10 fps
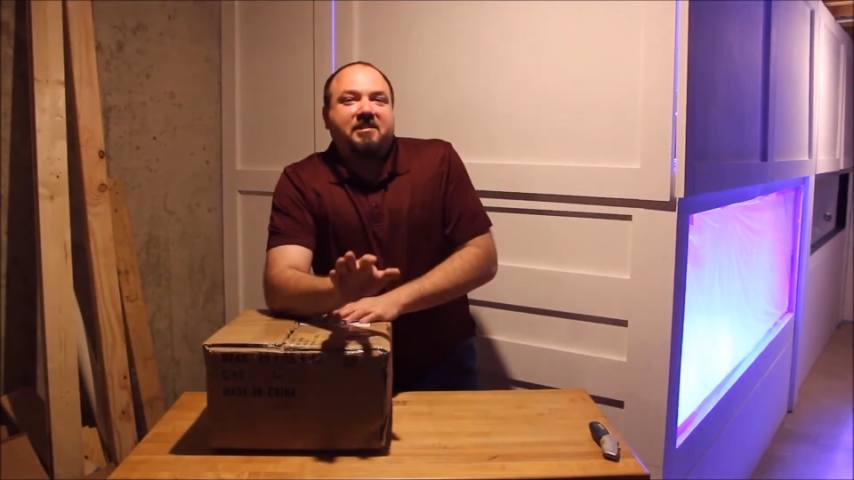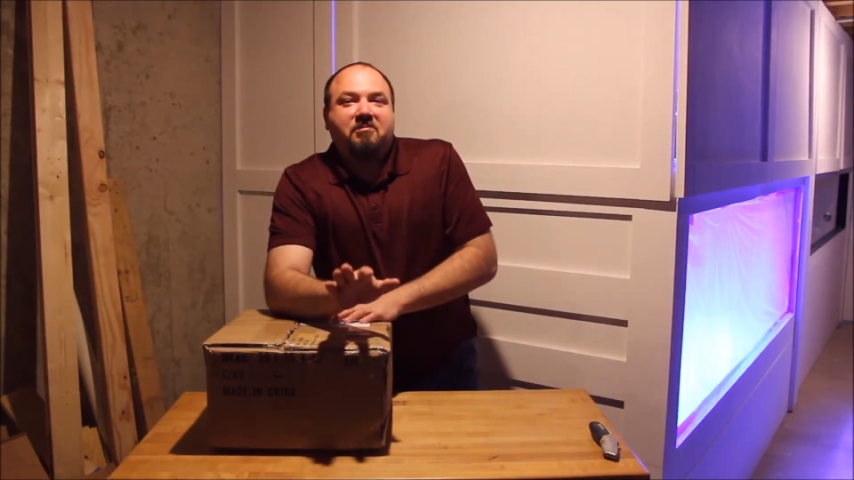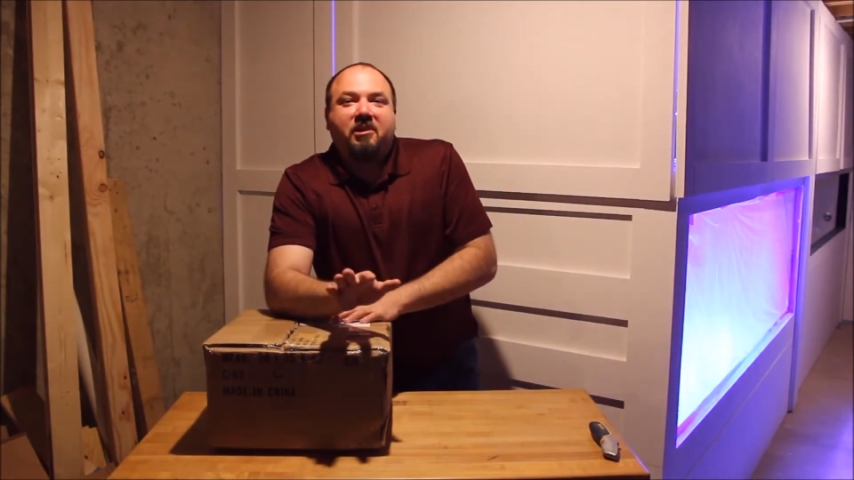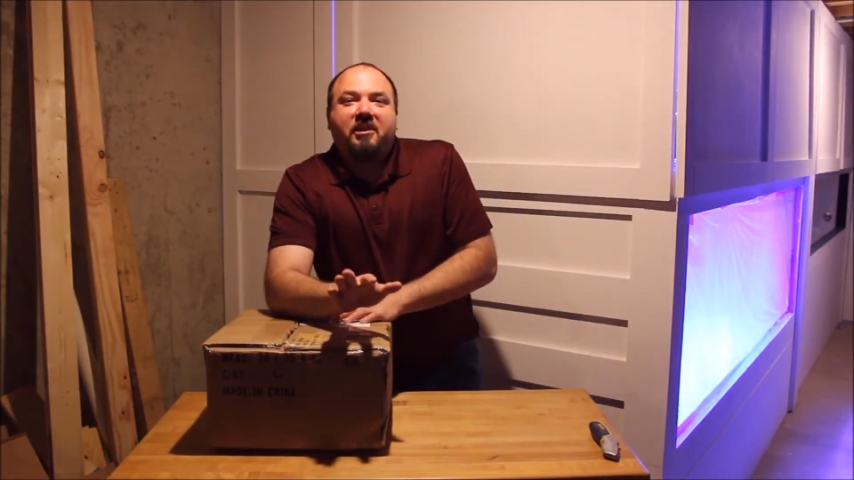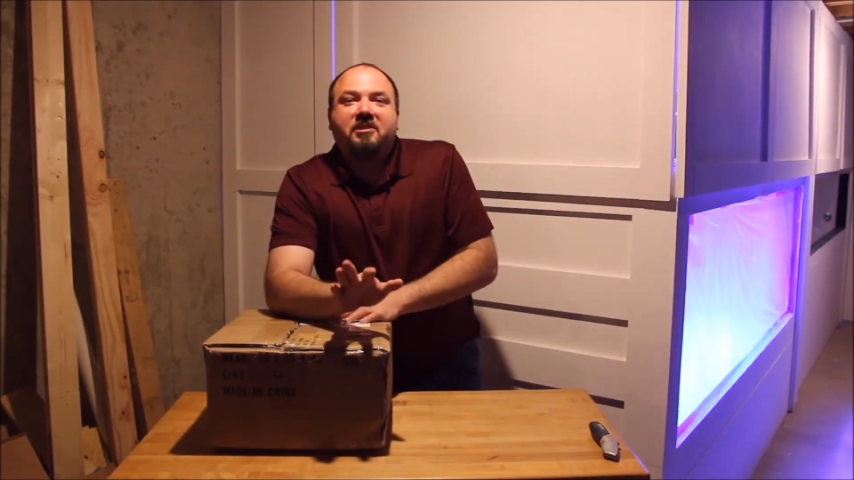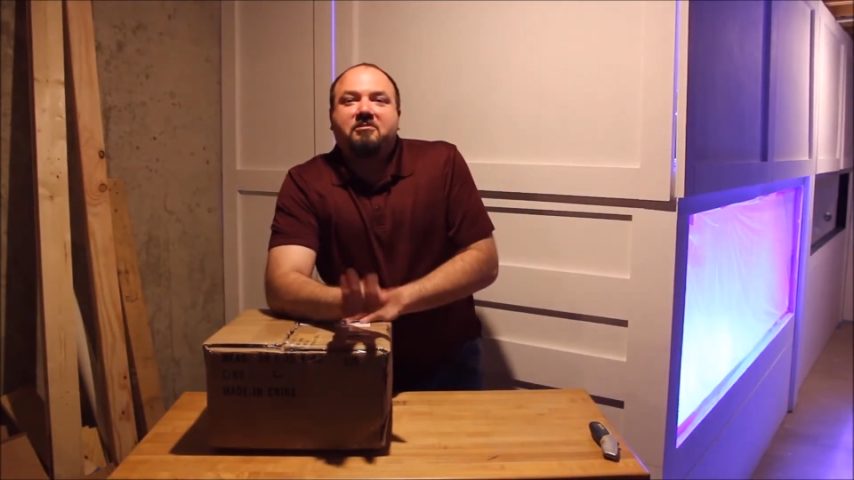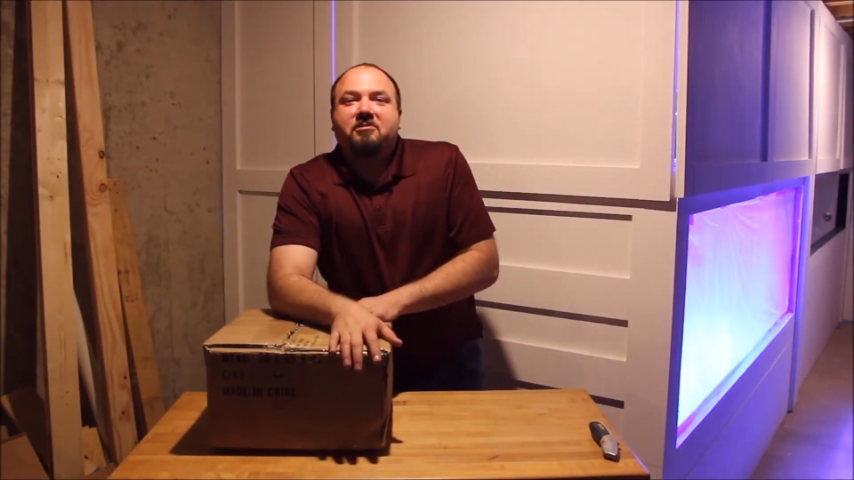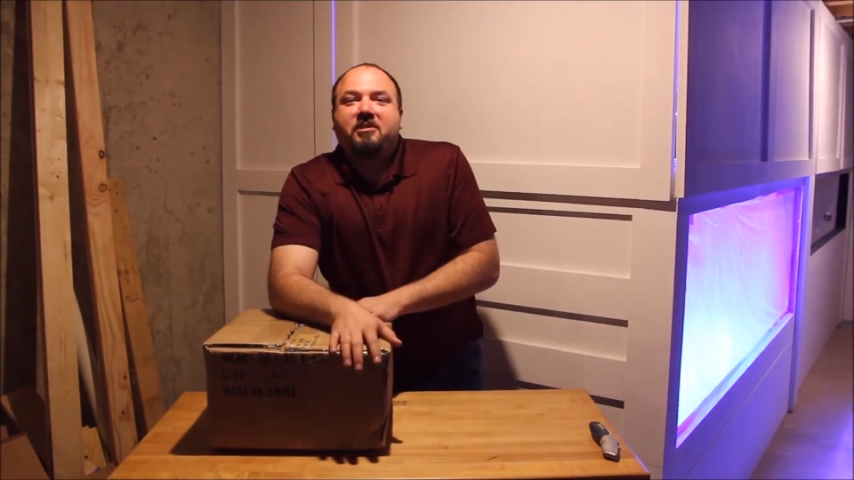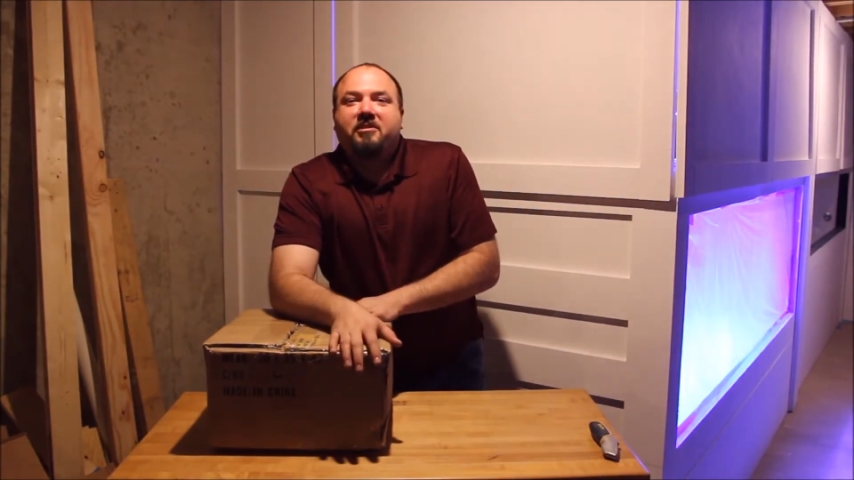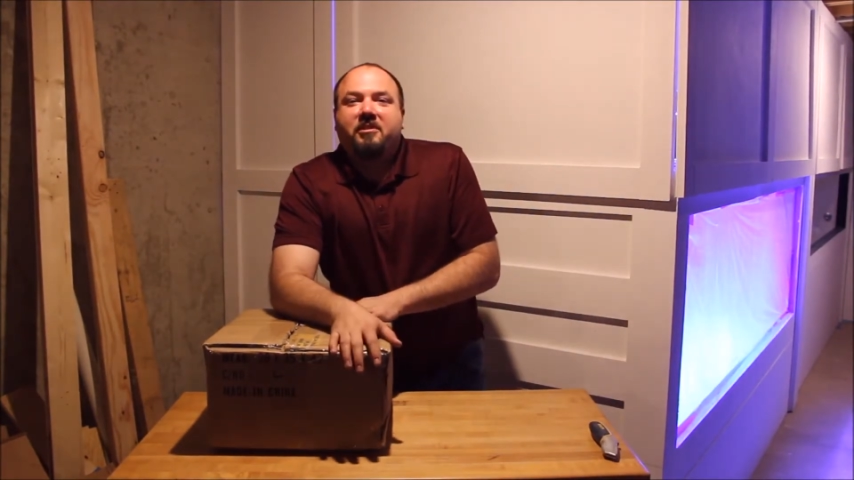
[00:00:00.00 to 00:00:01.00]
I wanted to do
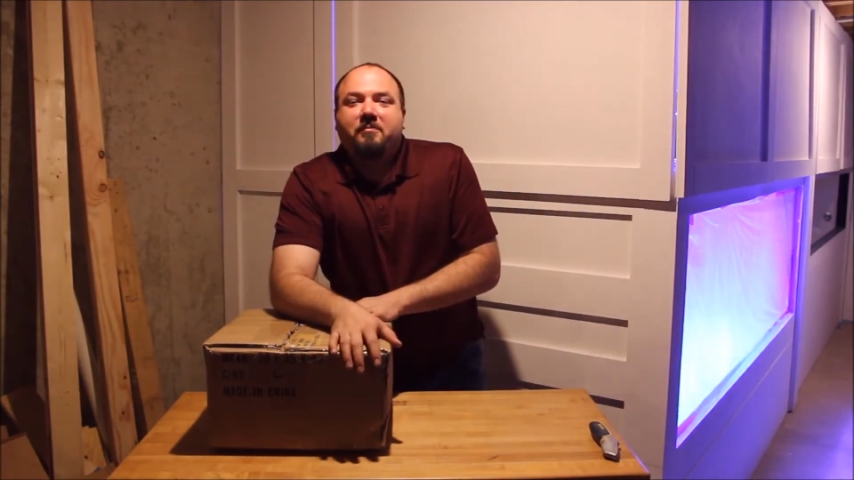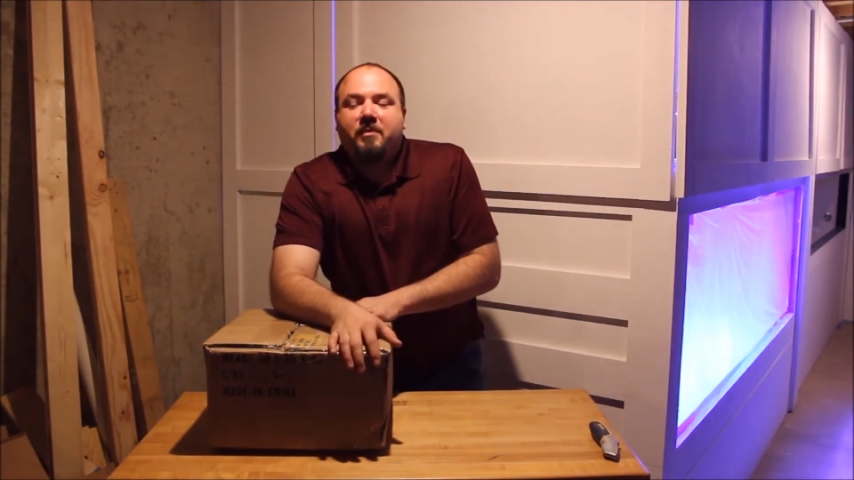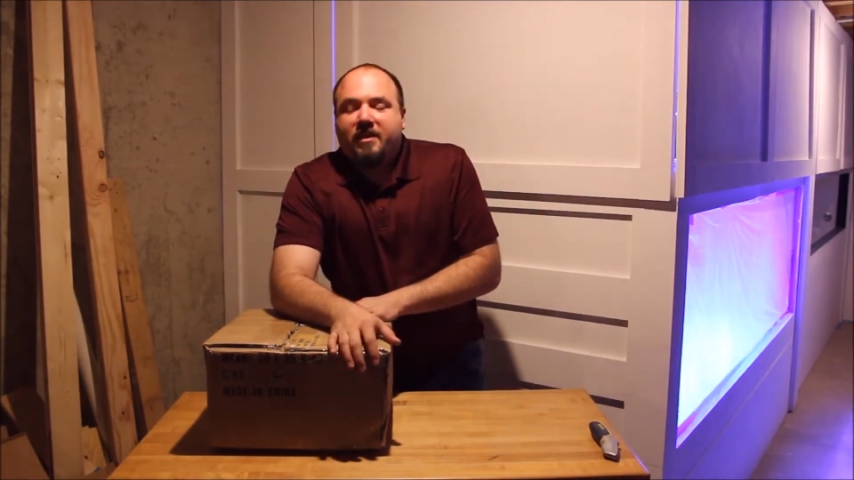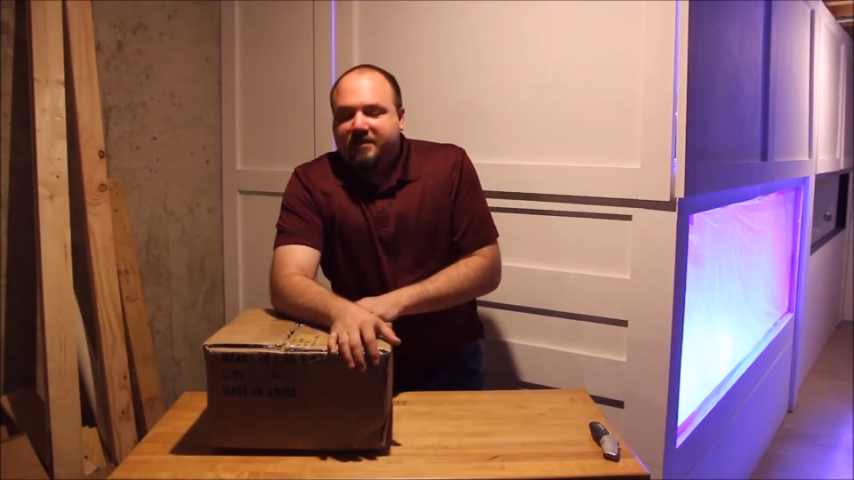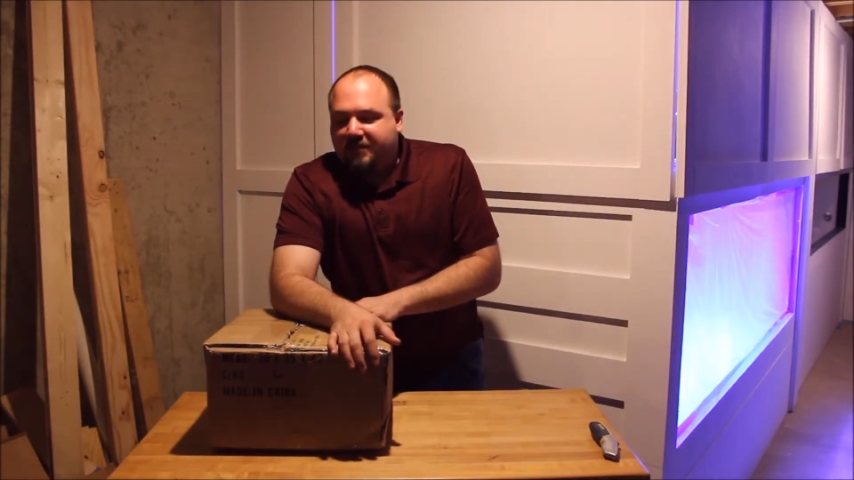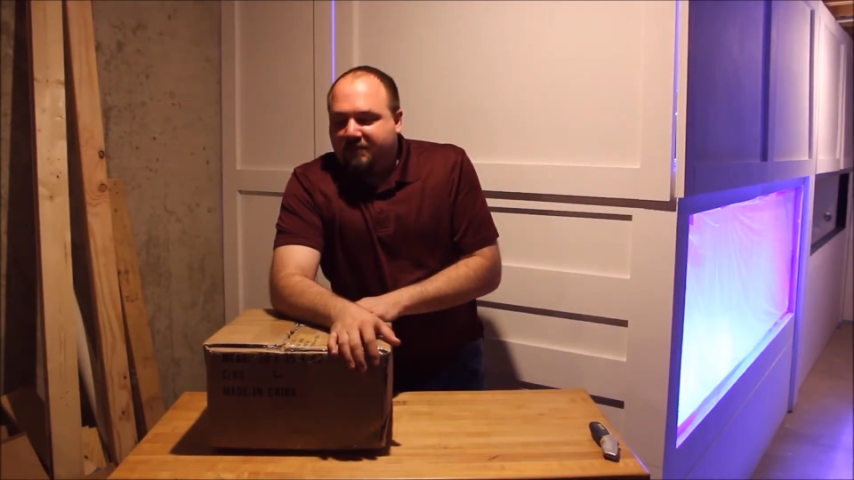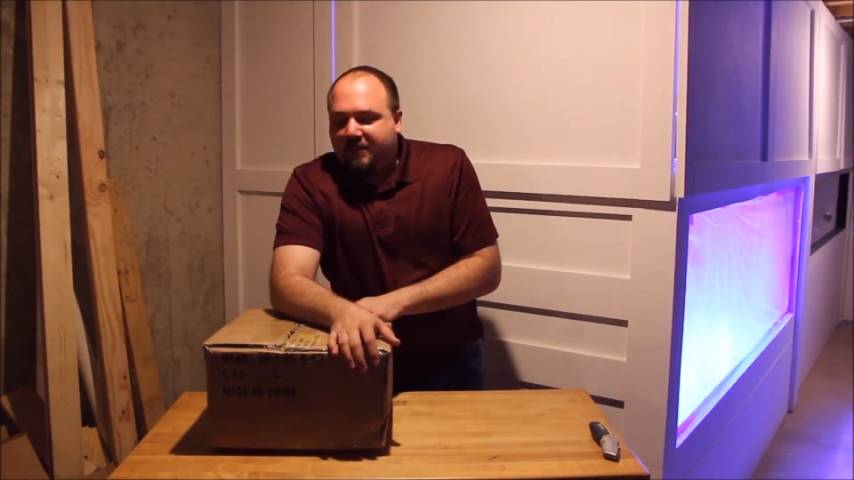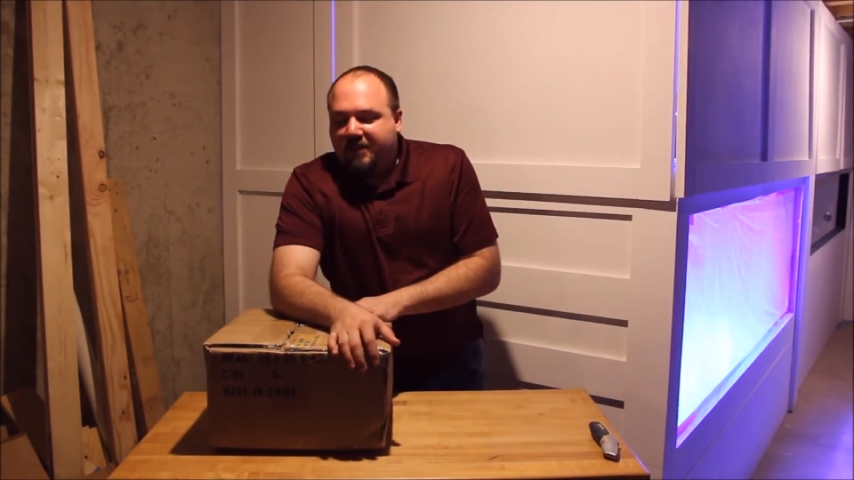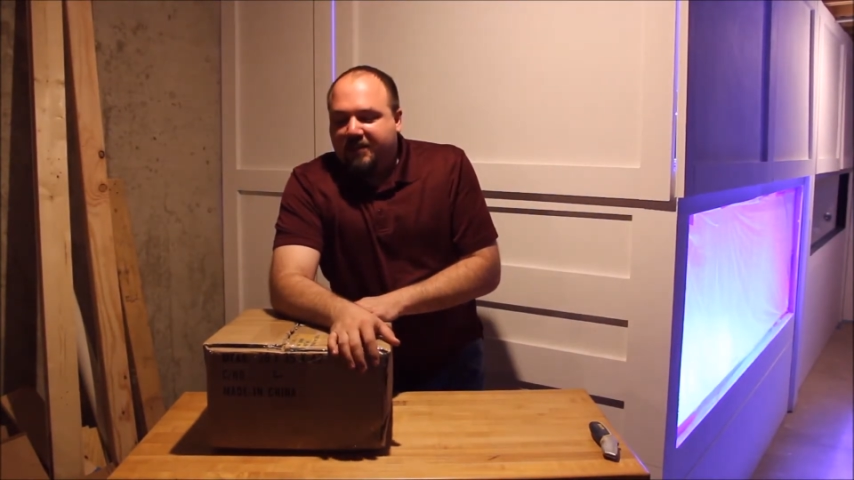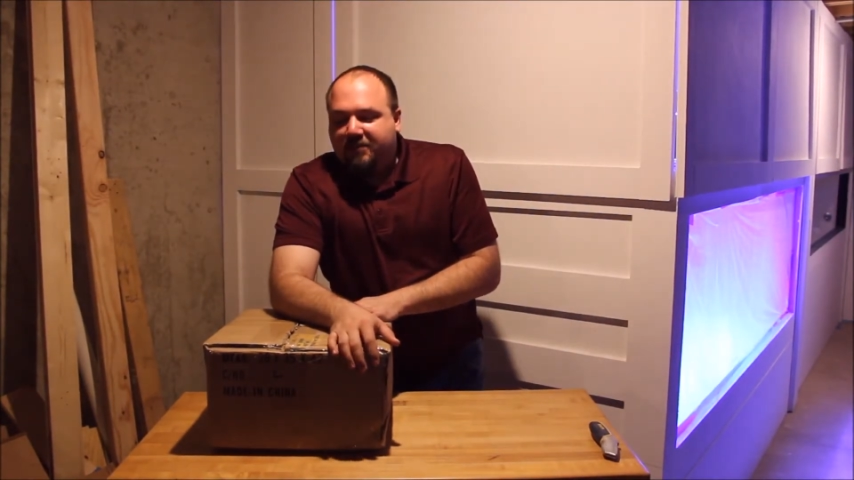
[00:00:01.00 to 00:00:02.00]
another unboxing
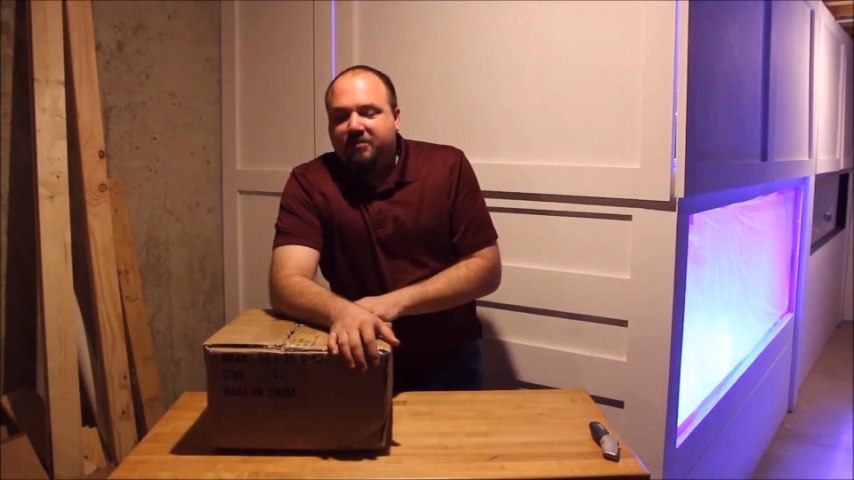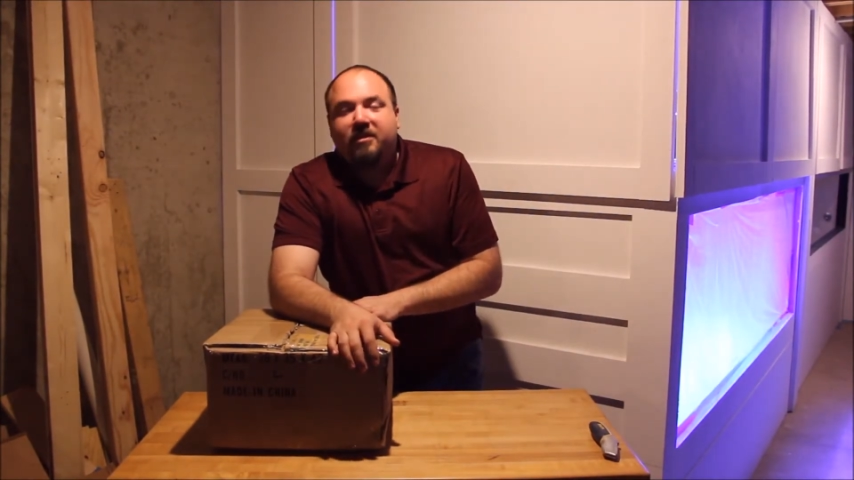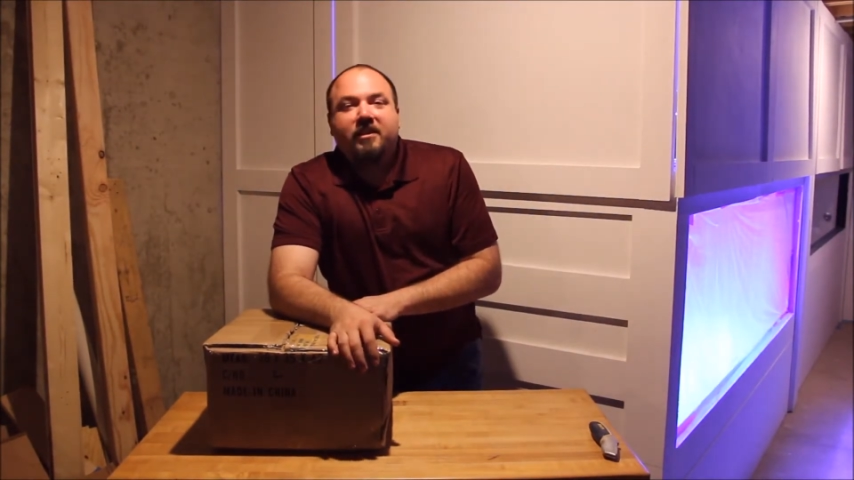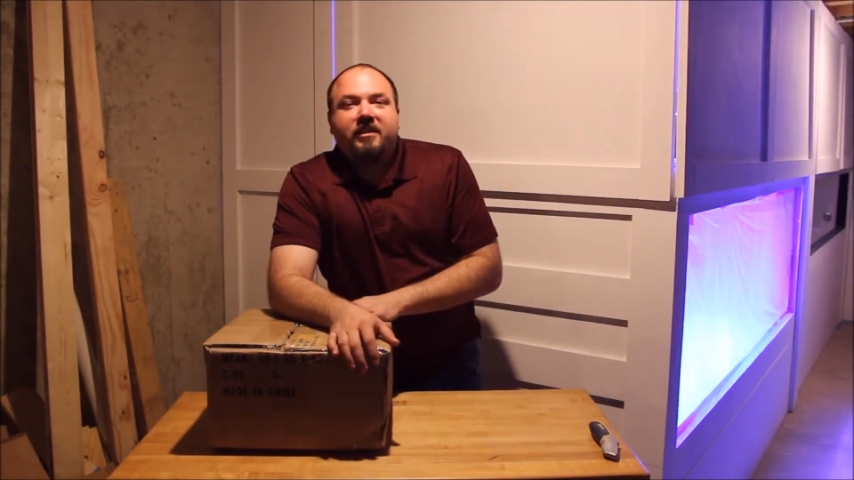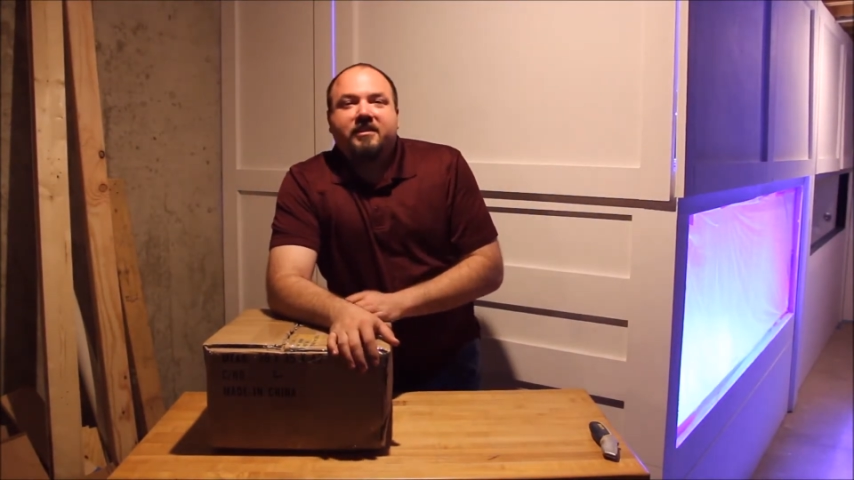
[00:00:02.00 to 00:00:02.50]
video